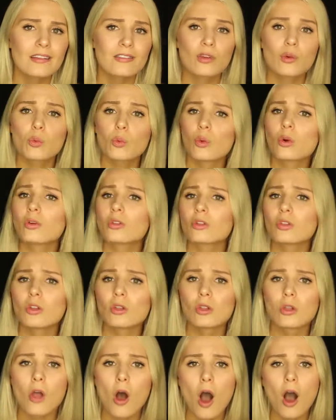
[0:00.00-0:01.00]
Is it worth the
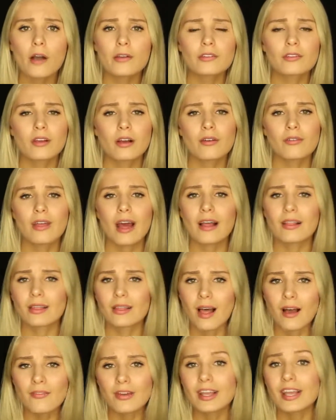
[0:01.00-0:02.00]
loss of
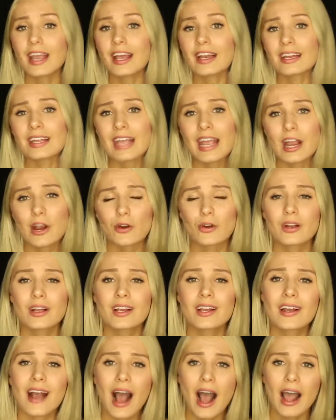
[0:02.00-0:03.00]
that loving and
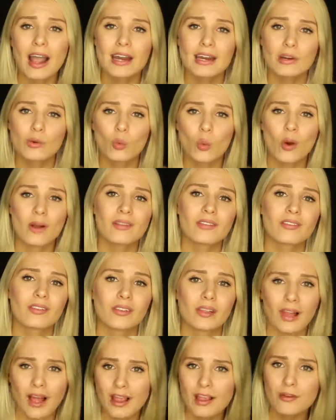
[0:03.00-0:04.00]
caring guide in one's
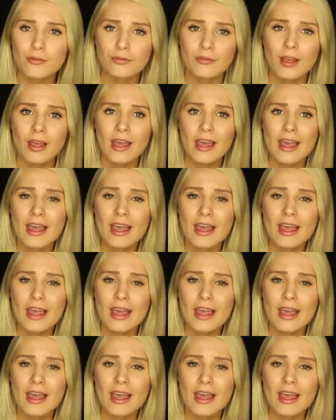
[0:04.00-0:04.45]
life?